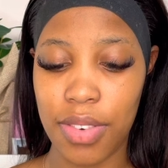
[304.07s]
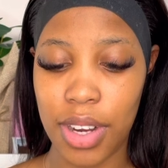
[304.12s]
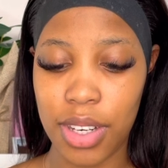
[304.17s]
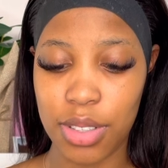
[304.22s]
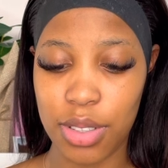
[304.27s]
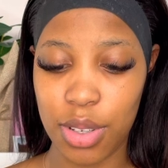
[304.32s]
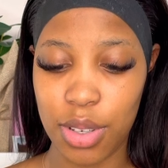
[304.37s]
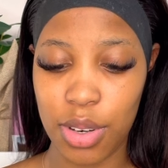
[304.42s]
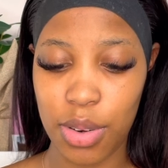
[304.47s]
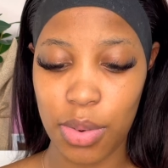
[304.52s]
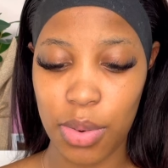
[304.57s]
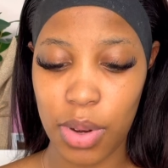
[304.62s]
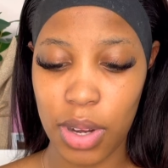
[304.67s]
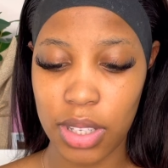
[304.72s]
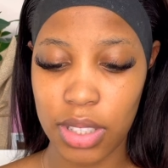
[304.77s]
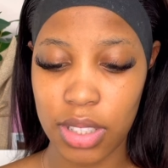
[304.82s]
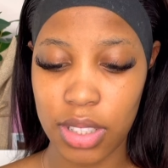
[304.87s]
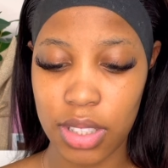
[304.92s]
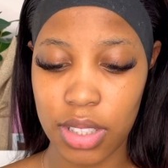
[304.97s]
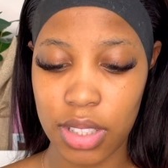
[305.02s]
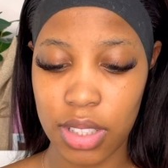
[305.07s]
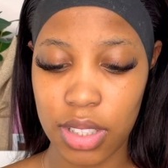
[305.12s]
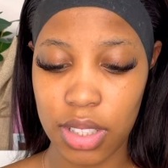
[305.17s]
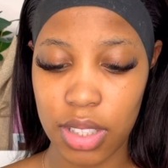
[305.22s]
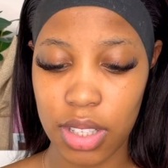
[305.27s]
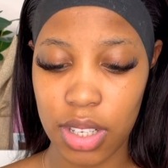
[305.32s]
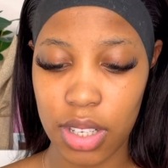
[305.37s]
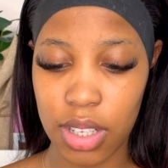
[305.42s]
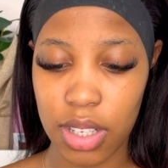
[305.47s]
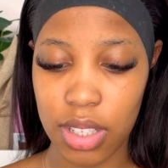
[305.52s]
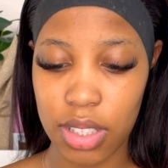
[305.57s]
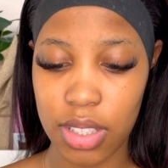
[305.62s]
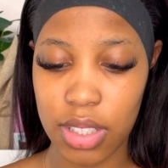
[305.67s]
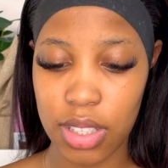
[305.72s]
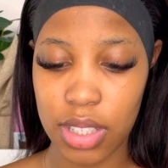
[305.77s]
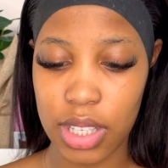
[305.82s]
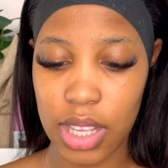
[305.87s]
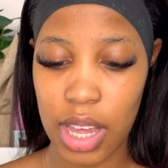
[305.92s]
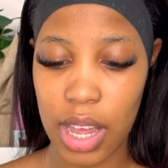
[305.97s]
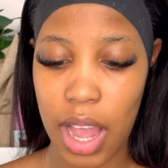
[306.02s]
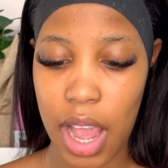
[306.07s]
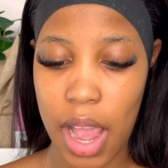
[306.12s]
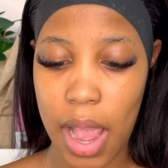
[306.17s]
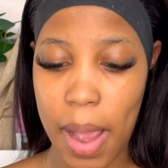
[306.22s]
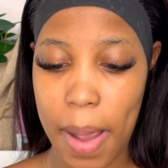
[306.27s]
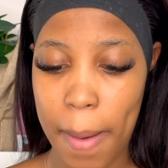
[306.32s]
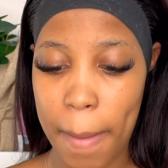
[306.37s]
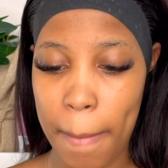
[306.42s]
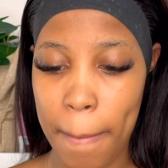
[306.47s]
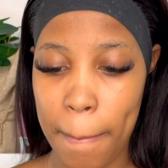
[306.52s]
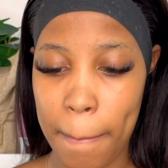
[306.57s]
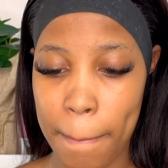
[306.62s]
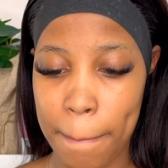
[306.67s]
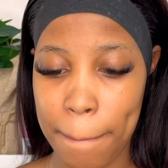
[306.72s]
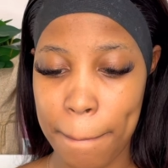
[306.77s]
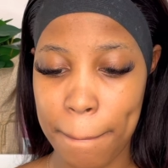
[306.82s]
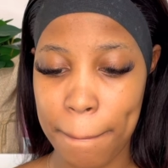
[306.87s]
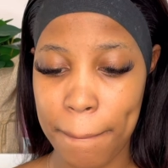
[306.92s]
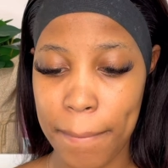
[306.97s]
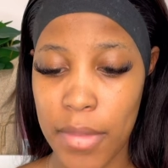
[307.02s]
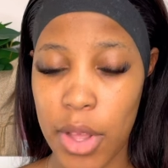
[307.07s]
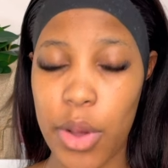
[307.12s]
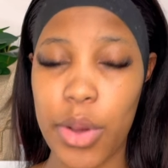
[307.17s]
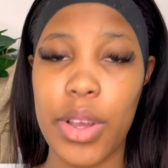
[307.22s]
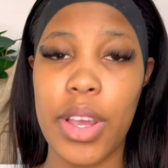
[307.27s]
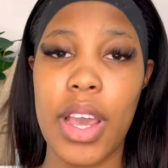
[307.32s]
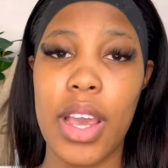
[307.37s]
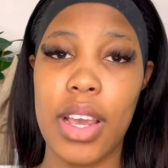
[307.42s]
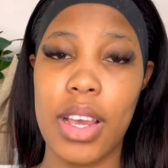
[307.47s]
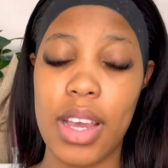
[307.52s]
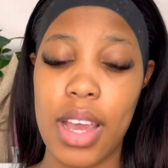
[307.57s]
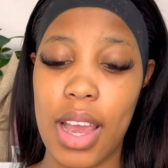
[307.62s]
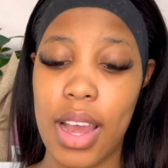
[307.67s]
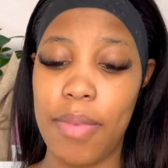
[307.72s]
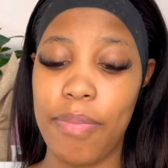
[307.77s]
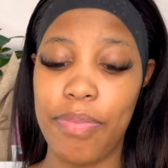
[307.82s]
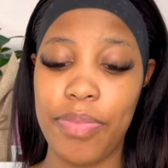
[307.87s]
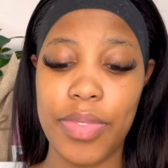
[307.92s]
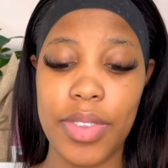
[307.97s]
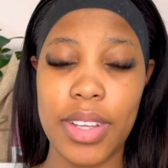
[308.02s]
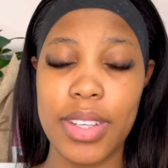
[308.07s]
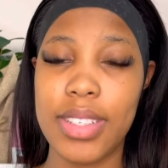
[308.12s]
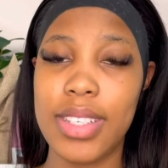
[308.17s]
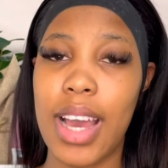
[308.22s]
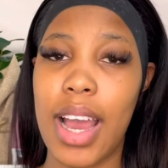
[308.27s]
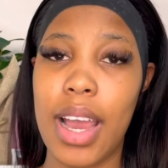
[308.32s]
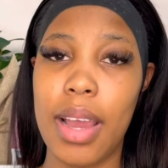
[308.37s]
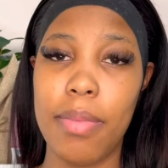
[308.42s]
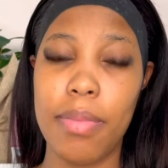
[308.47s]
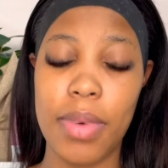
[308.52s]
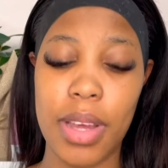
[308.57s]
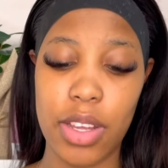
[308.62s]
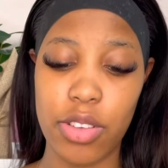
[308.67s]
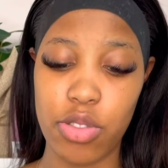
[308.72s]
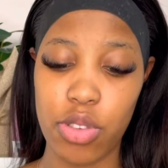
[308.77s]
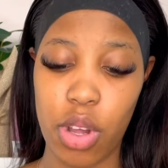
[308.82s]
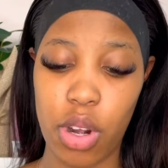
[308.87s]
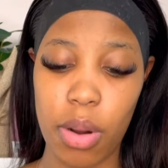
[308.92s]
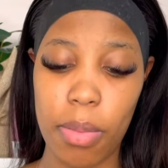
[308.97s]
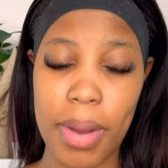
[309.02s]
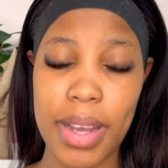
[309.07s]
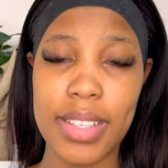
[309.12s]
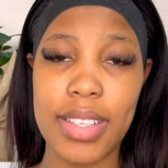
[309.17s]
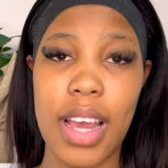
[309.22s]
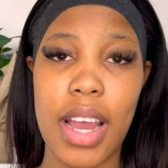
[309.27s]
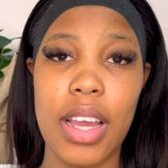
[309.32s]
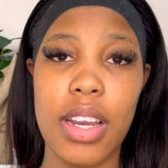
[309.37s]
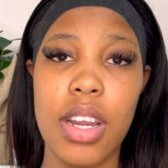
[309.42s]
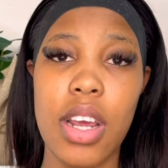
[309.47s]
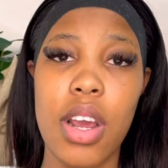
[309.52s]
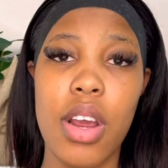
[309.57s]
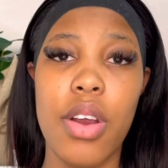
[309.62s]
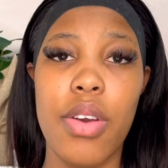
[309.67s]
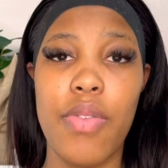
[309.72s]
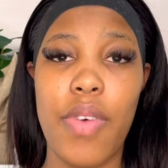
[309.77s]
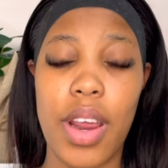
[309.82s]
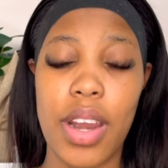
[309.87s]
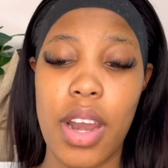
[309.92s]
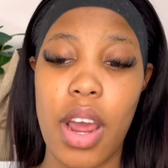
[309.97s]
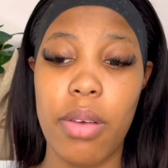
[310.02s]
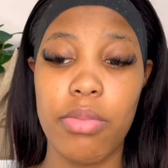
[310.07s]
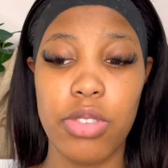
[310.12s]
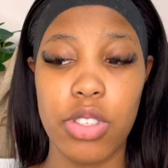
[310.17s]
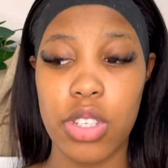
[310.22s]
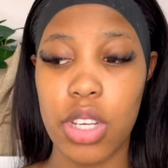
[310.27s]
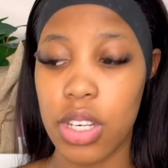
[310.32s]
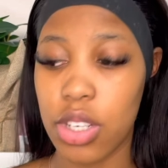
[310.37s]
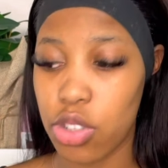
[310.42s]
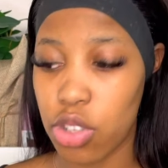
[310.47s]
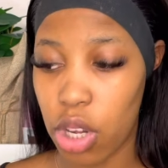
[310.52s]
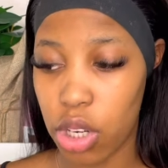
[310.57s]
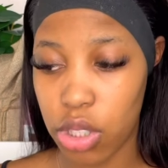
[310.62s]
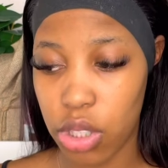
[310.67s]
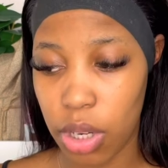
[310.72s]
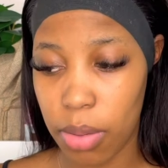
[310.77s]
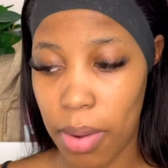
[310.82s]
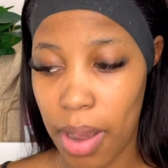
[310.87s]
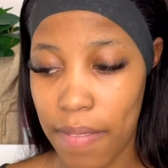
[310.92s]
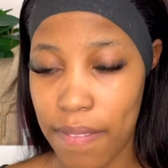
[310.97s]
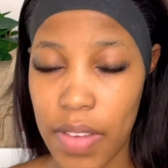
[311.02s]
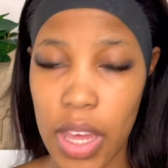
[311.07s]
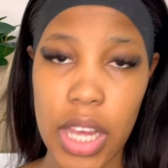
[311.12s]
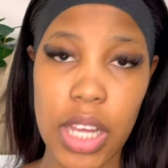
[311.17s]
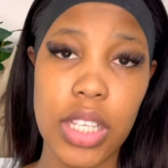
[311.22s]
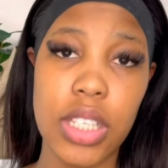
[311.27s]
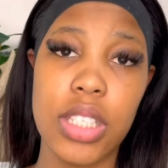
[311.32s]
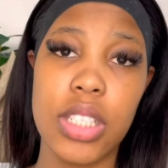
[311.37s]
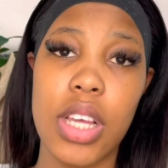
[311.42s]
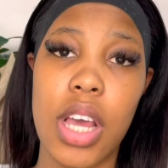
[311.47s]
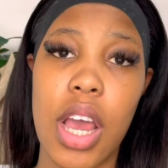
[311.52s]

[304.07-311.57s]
I don't know what to say? Okay, yeah. Time is not on my side. Right now, I'm just gonna start doing my face.